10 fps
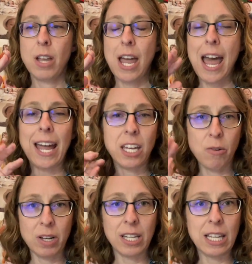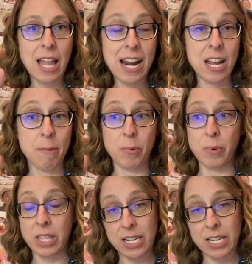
accurately line up with the